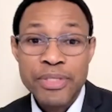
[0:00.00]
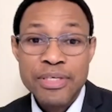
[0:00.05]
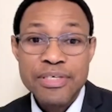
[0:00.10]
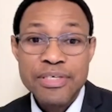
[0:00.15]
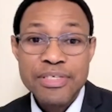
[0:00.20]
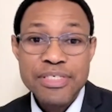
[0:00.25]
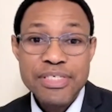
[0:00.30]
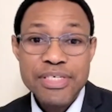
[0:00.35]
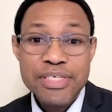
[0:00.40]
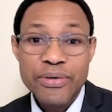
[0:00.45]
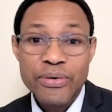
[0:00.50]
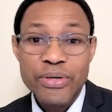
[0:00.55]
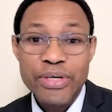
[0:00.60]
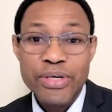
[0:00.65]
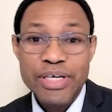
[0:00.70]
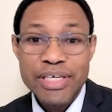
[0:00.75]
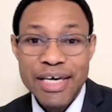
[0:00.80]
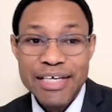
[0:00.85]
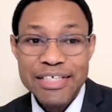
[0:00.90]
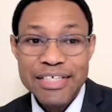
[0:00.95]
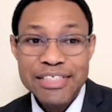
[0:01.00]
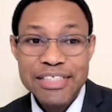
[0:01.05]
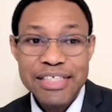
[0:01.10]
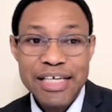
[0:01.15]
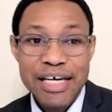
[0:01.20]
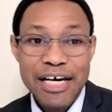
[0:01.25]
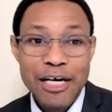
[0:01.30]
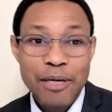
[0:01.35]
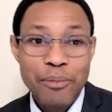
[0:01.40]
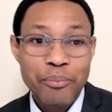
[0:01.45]
So,
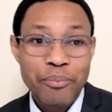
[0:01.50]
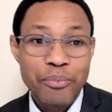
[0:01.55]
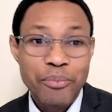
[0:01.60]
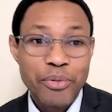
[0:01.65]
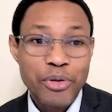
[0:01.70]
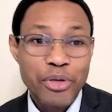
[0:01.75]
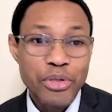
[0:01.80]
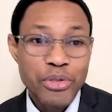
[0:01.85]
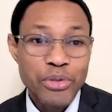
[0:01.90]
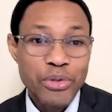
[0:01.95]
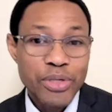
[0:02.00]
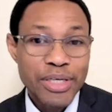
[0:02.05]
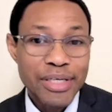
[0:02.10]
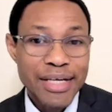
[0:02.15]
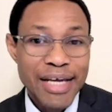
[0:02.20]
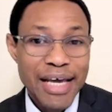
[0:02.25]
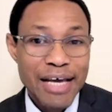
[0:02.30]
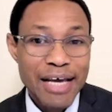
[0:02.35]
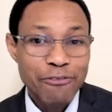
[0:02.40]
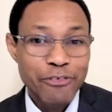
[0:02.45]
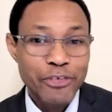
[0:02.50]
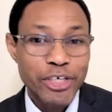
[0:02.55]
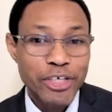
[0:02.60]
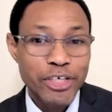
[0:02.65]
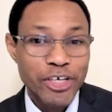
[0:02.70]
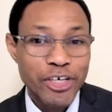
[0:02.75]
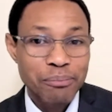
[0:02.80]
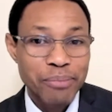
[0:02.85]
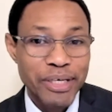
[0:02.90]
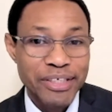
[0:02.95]
you can have your
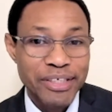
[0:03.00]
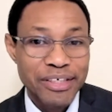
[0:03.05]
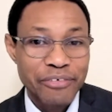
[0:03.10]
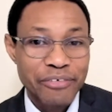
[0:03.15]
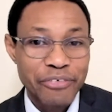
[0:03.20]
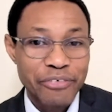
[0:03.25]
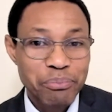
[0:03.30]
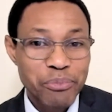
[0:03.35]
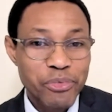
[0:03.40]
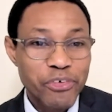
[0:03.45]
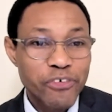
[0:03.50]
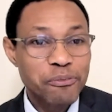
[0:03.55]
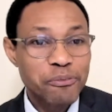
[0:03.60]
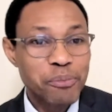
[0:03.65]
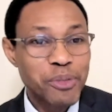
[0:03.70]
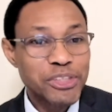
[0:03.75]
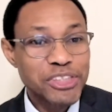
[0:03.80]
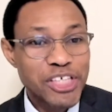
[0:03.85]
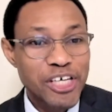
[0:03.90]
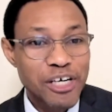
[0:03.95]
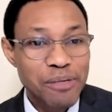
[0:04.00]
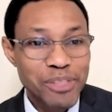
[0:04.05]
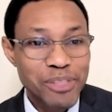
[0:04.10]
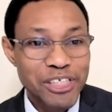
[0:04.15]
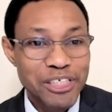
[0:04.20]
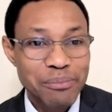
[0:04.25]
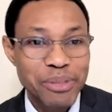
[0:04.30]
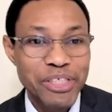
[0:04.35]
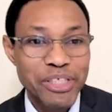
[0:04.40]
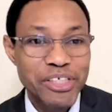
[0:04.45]
gallbladder removed, most
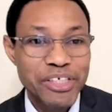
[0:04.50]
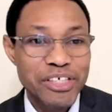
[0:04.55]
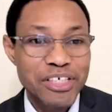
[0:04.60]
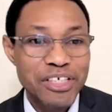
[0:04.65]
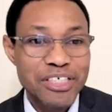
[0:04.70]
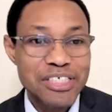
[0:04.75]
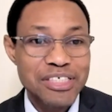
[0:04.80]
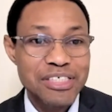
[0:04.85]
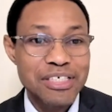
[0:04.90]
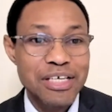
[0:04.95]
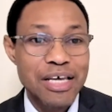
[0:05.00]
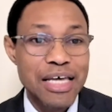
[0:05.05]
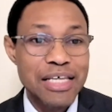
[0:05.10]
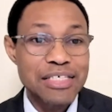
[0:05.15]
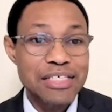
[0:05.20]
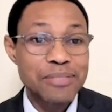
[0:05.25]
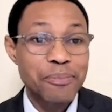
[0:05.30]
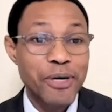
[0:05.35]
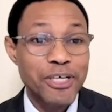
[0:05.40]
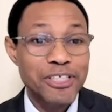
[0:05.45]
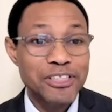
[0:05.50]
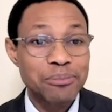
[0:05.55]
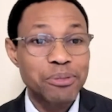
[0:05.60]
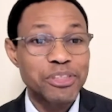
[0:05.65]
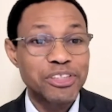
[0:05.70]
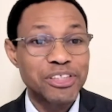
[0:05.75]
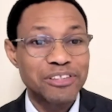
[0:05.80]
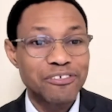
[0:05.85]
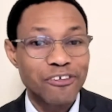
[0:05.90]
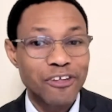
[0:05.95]
commonly because it's possible
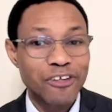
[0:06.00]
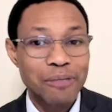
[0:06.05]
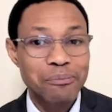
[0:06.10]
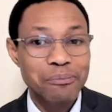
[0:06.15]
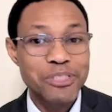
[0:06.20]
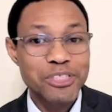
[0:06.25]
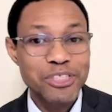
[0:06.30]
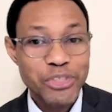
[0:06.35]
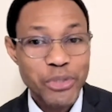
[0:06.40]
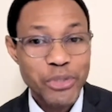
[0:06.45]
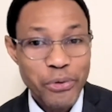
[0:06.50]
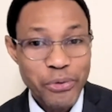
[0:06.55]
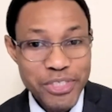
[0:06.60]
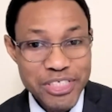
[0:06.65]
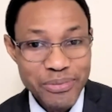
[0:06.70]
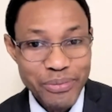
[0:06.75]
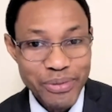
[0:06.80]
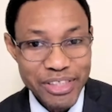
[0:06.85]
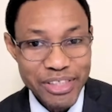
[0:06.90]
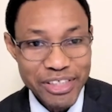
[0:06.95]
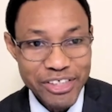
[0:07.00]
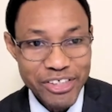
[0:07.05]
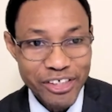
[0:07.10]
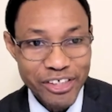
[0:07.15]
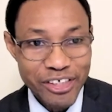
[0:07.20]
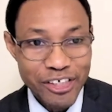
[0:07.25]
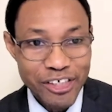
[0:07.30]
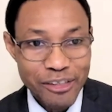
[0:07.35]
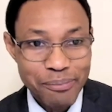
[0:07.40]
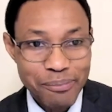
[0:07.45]
to develop stones within your
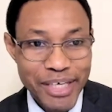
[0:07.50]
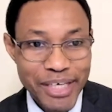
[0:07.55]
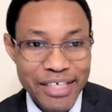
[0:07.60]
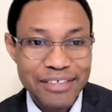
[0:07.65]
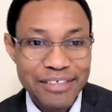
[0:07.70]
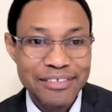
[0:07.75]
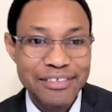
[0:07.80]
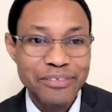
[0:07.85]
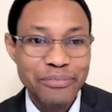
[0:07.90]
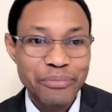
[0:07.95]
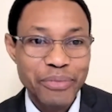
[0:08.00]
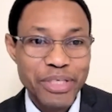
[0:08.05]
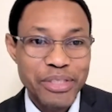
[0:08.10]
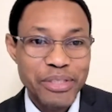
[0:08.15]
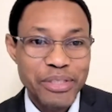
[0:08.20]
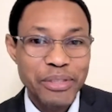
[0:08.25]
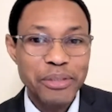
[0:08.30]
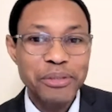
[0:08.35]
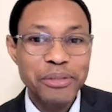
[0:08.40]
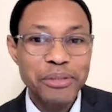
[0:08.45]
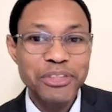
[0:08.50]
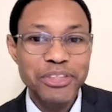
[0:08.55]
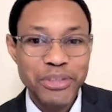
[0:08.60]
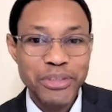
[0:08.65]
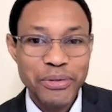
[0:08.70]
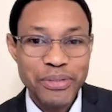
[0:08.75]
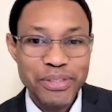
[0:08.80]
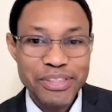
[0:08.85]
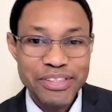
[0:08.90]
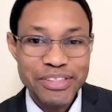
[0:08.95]
gallbladder. And when those
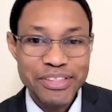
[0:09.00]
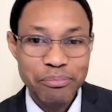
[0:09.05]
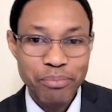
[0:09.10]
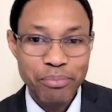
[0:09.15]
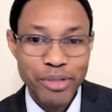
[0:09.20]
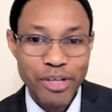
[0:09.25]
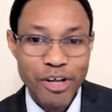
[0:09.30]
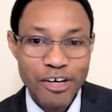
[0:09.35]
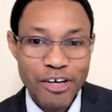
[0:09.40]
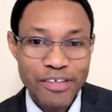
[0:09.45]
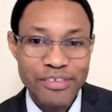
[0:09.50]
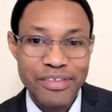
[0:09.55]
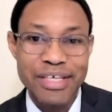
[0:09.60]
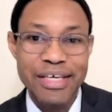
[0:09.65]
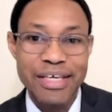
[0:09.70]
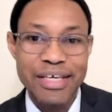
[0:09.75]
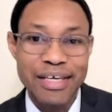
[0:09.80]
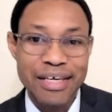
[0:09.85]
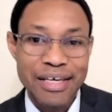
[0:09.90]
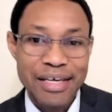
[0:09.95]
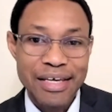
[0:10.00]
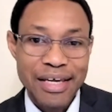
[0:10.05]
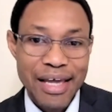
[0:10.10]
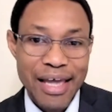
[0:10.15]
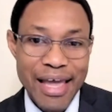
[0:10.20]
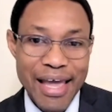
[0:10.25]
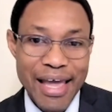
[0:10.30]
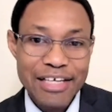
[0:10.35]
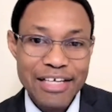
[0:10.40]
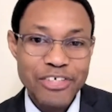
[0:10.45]
stones block the
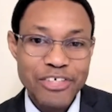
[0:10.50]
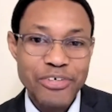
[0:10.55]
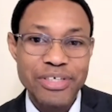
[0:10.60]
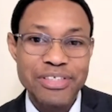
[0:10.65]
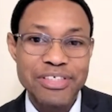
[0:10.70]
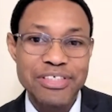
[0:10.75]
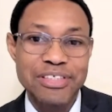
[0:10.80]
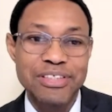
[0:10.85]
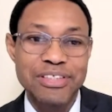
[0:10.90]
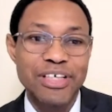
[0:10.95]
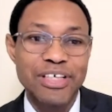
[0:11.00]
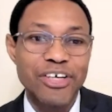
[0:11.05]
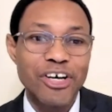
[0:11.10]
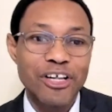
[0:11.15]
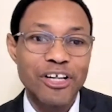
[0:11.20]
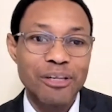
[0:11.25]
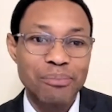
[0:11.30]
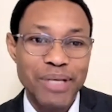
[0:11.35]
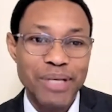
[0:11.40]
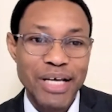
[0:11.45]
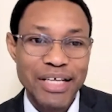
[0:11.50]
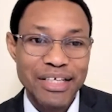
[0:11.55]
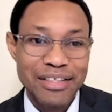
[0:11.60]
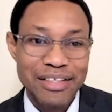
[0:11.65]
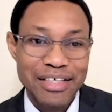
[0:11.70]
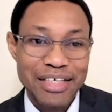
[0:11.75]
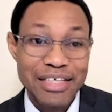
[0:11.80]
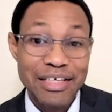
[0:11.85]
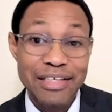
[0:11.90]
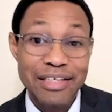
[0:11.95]
entrance to the gallbladder,
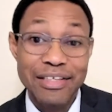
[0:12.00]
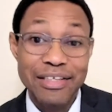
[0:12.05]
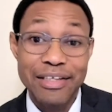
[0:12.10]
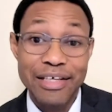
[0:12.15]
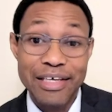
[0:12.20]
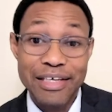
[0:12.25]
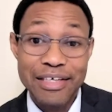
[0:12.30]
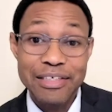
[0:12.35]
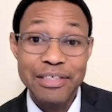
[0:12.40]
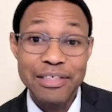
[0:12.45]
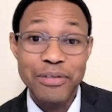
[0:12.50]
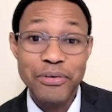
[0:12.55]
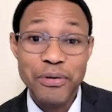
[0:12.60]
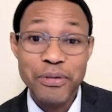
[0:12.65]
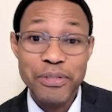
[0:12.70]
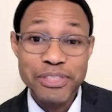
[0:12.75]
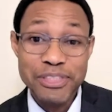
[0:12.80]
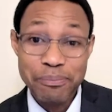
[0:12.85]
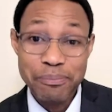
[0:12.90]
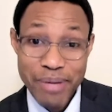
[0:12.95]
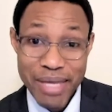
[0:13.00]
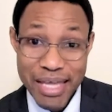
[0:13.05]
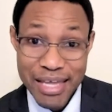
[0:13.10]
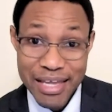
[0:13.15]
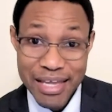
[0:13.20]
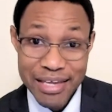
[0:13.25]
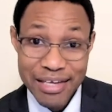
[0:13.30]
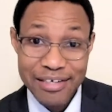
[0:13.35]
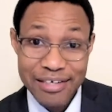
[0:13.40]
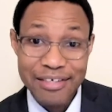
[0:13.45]
then they can cause
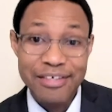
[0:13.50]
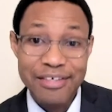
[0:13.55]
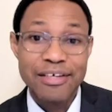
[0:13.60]
pain,